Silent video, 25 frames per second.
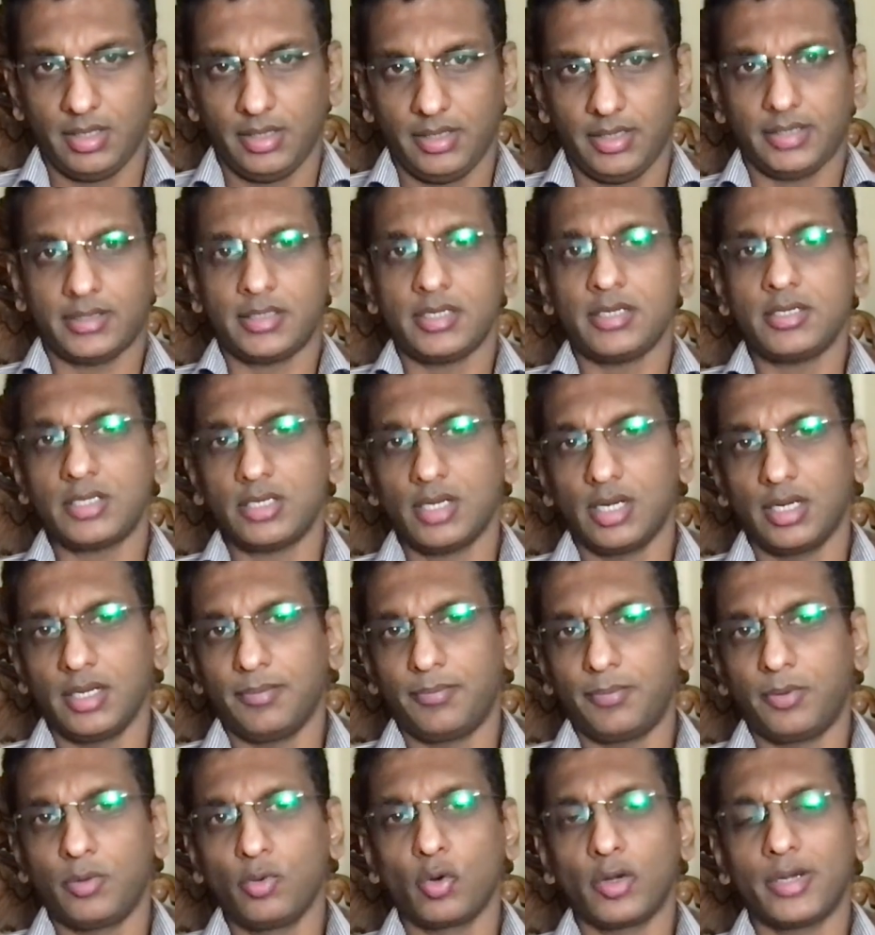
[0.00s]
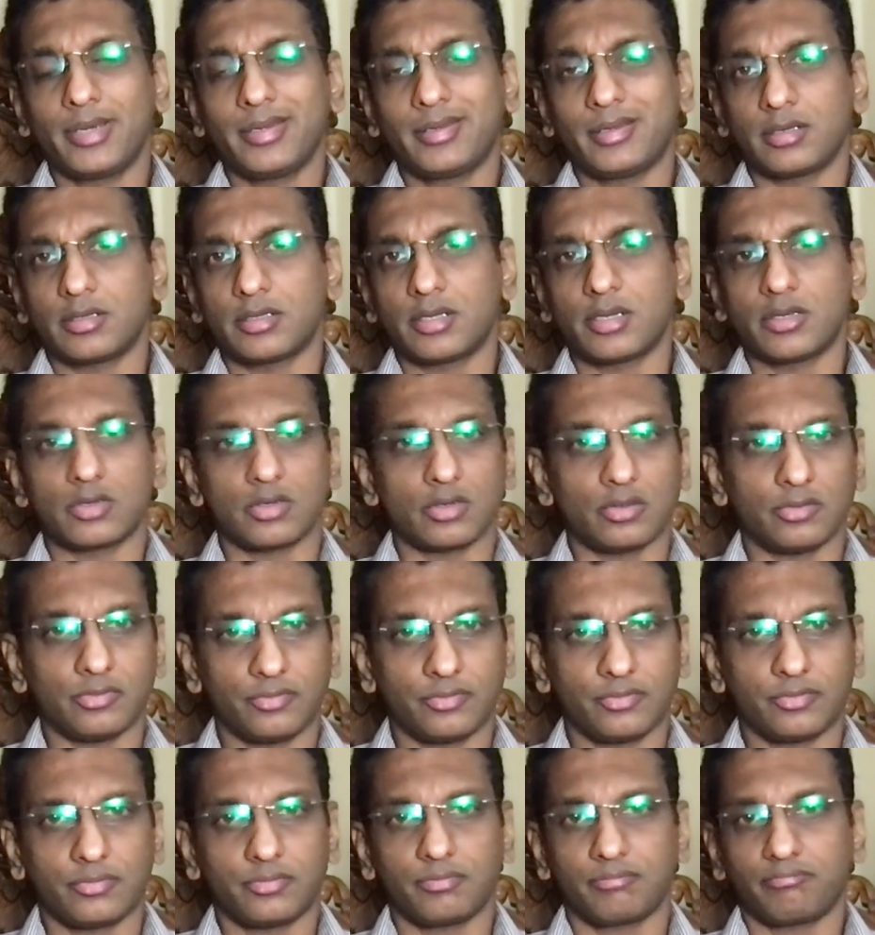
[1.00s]
Essentially, purine consists of
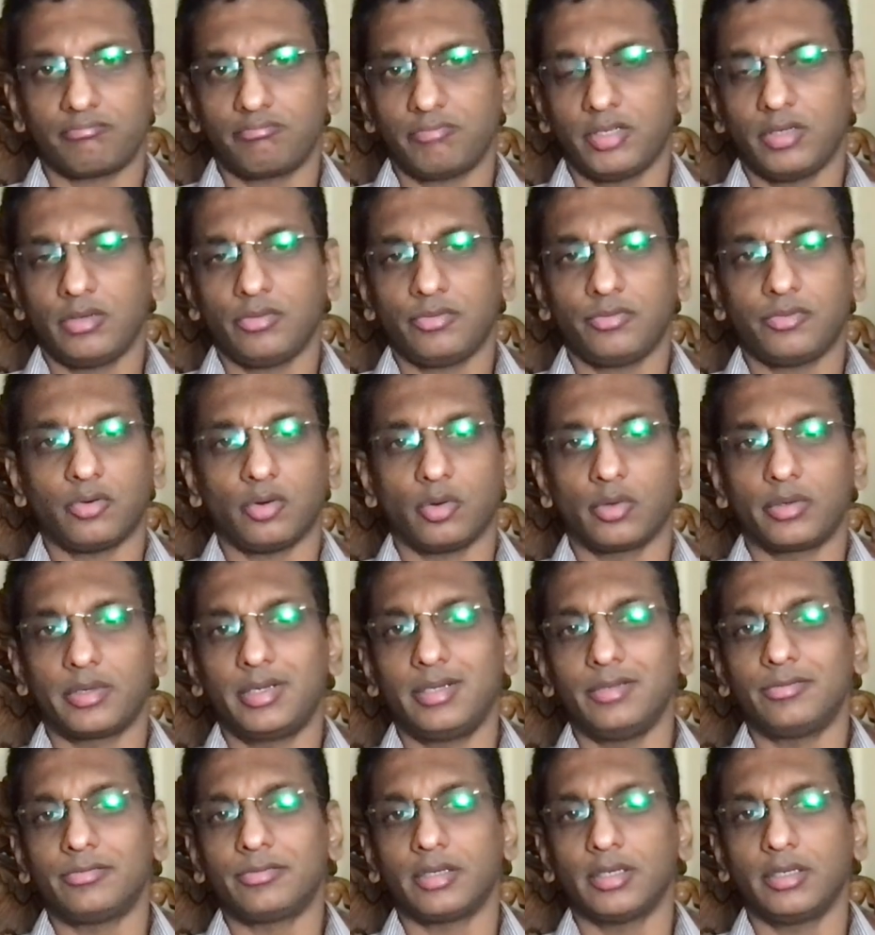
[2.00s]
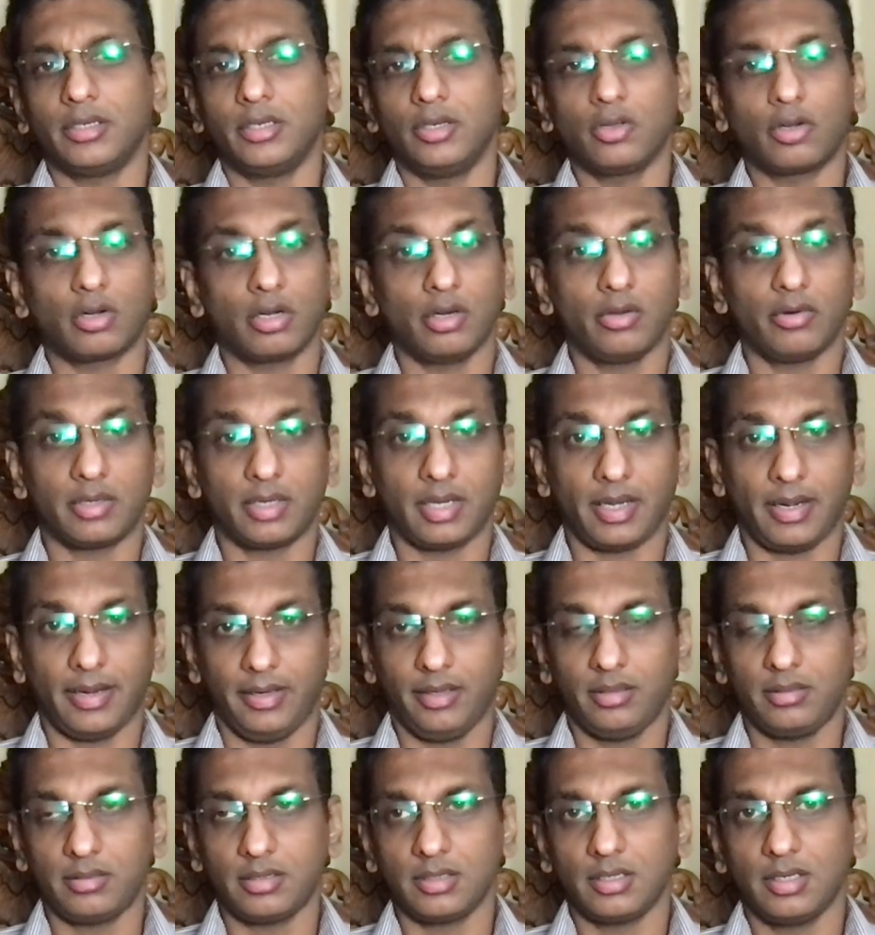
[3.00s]
4 different
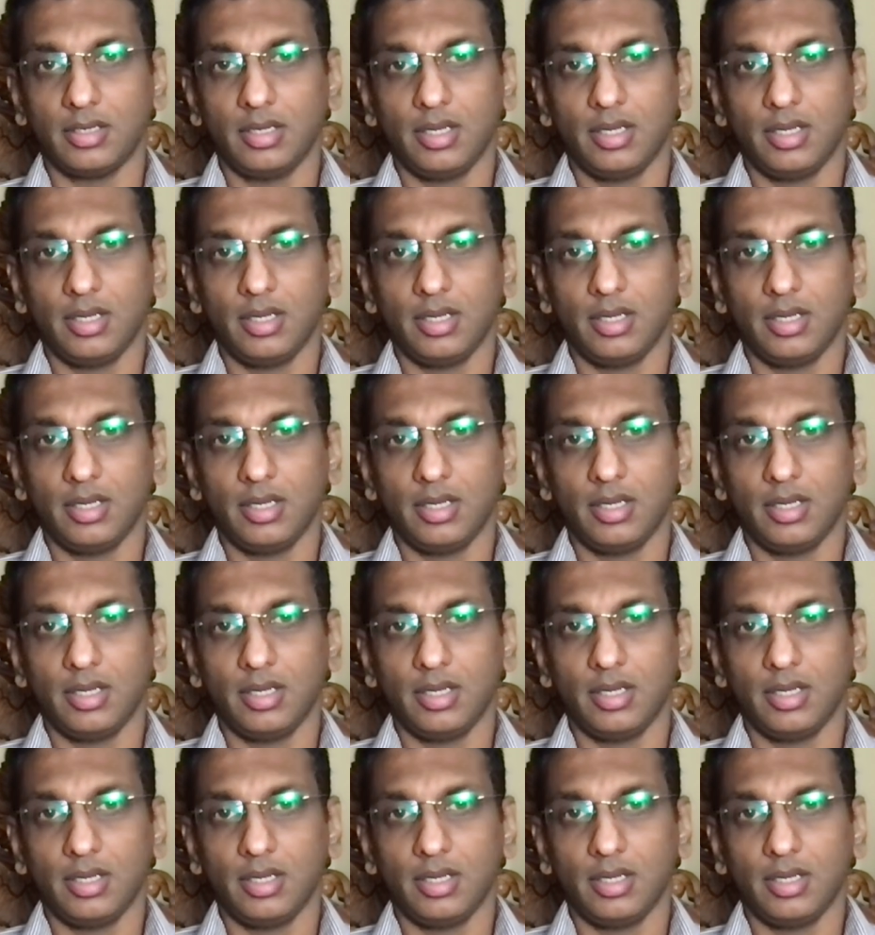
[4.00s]
nucleotides,